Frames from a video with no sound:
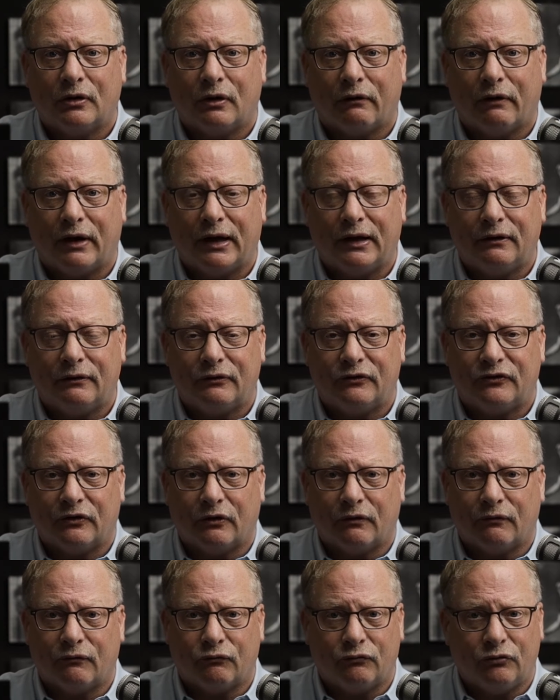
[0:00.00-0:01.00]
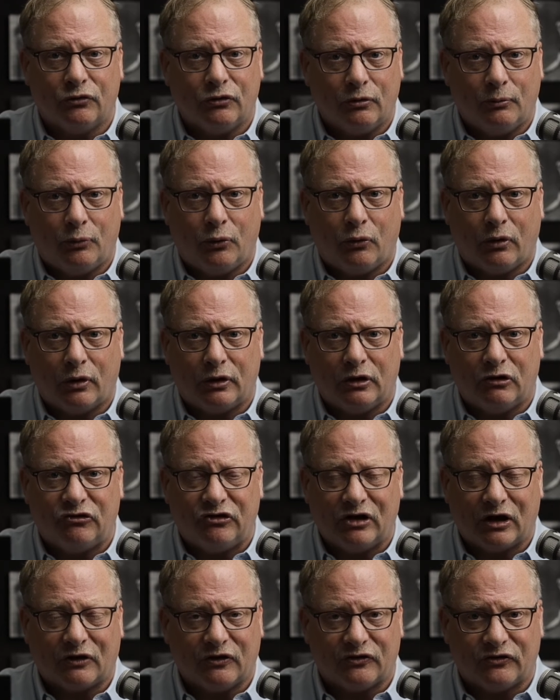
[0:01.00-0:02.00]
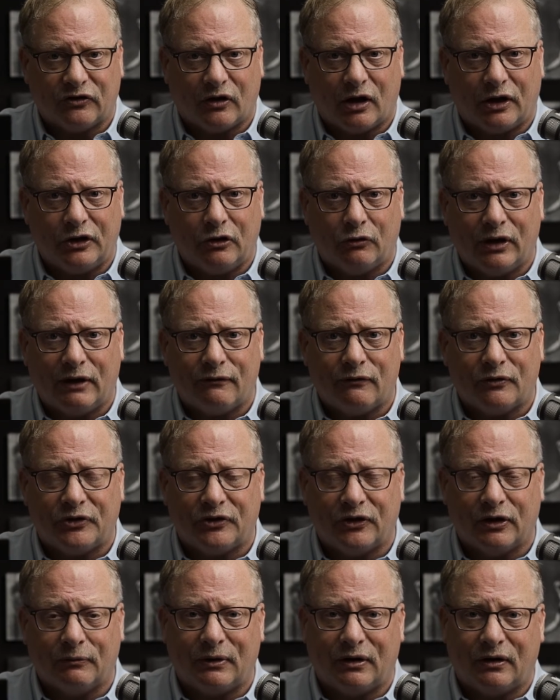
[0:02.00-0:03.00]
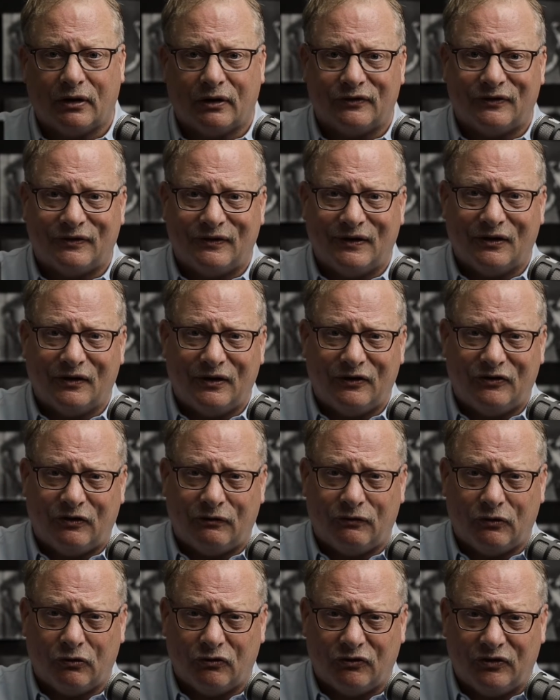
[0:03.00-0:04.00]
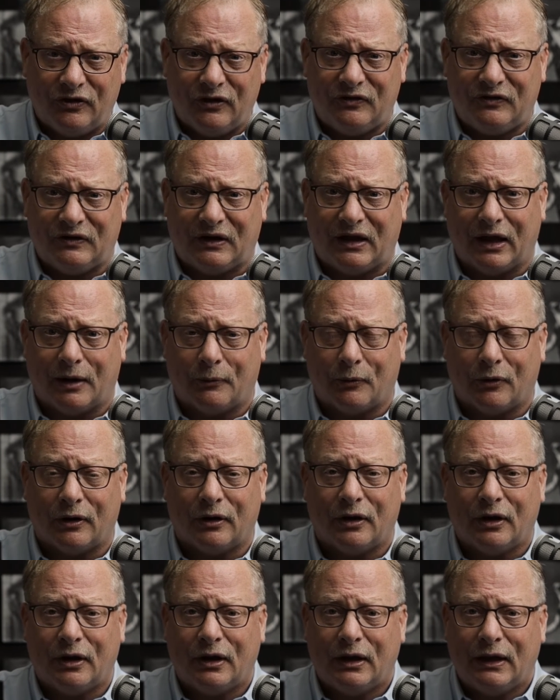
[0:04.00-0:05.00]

All right, so real important you check this audio level thing, because at least if you use this camera,